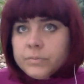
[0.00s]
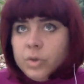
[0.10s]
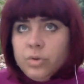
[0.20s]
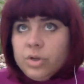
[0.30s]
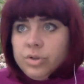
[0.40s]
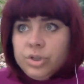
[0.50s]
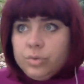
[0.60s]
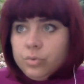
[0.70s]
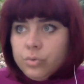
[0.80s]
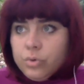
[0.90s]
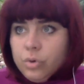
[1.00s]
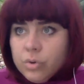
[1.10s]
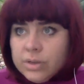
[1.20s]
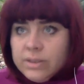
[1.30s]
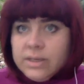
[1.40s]
you don't need to
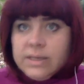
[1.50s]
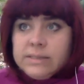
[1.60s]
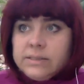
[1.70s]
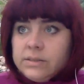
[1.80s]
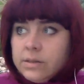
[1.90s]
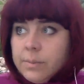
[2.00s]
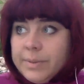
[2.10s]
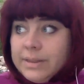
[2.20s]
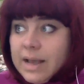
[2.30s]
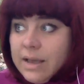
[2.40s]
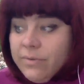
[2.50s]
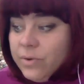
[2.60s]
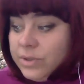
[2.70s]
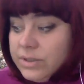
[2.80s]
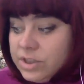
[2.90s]
look at this, but I
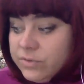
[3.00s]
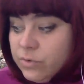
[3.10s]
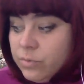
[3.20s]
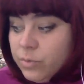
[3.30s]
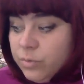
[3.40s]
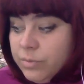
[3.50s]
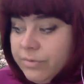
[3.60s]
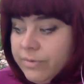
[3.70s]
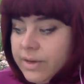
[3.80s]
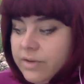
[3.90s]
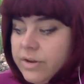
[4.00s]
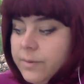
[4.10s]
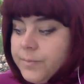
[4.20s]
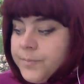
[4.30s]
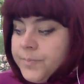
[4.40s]
feel that this full moon will be very